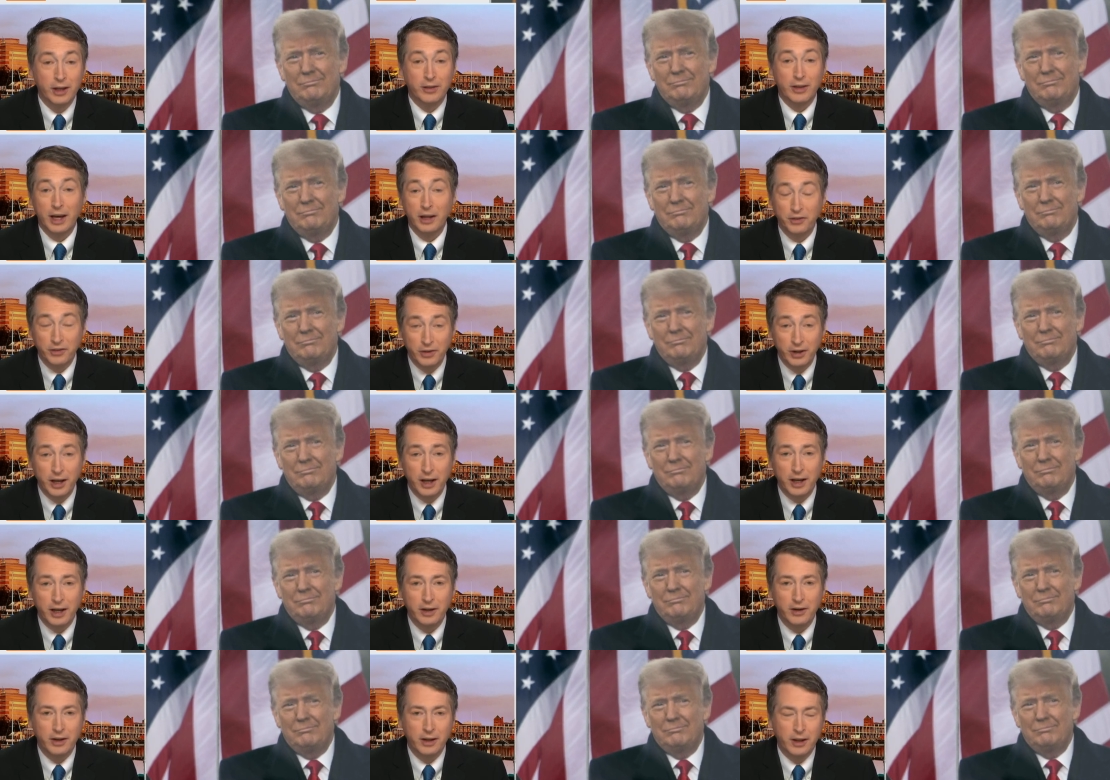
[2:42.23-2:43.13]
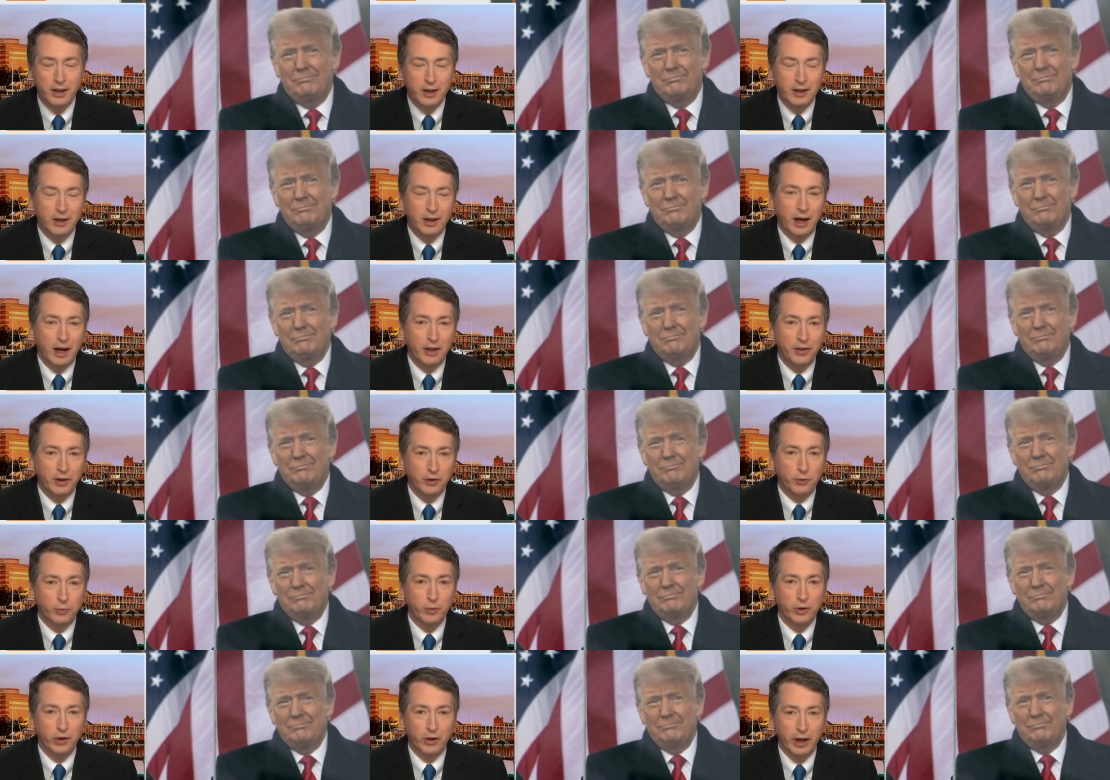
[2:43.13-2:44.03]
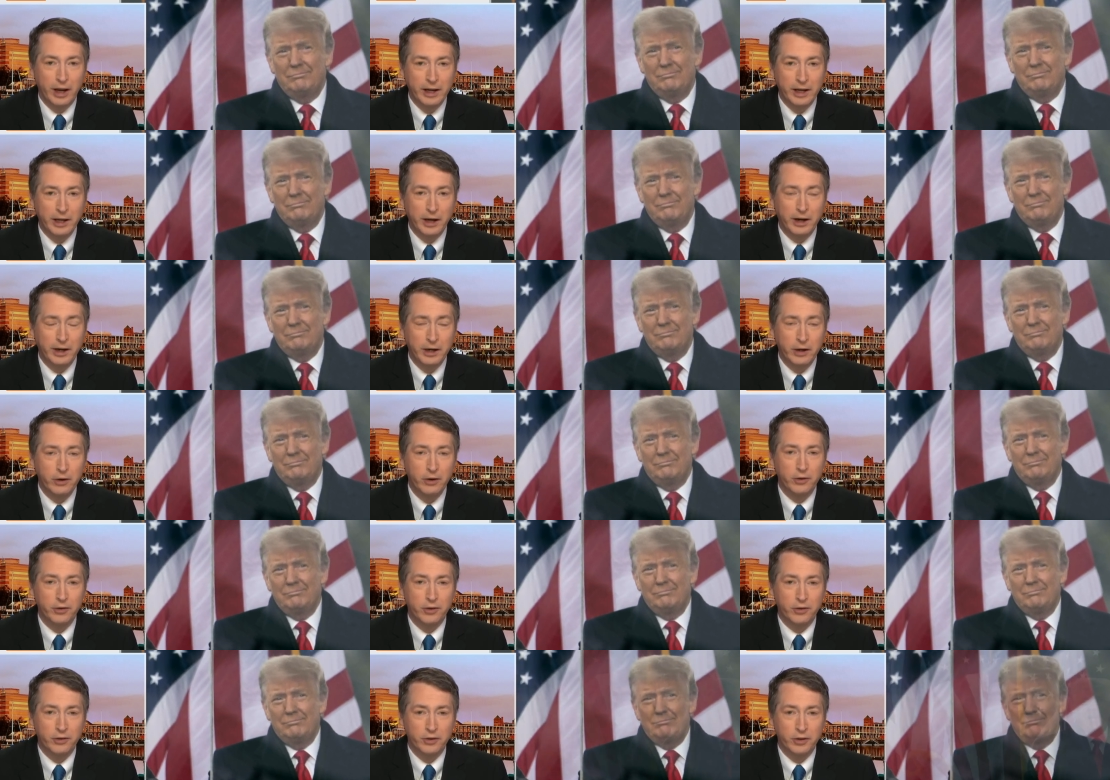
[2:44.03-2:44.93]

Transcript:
Speaker 1: That said, I think the real heroes of this